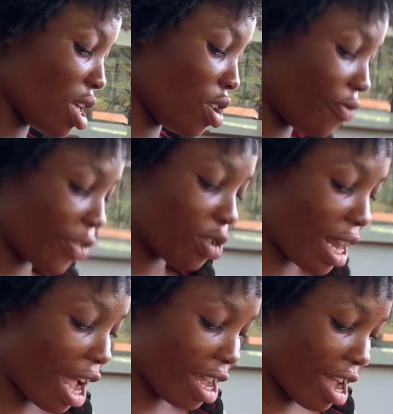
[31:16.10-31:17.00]
you feel
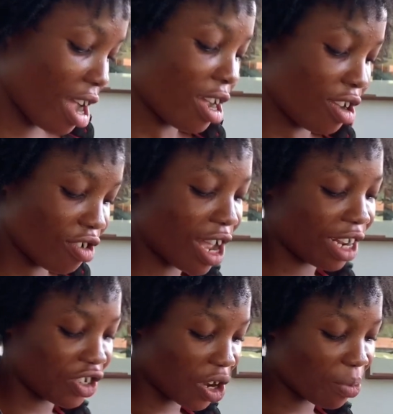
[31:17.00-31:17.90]
that you're the
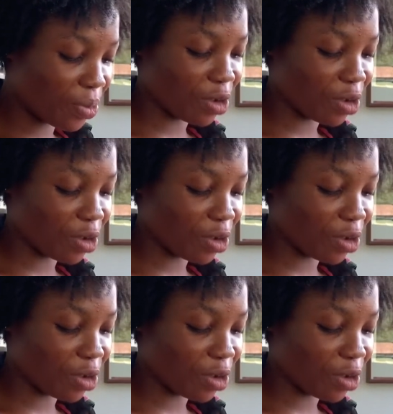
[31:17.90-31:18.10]
champion.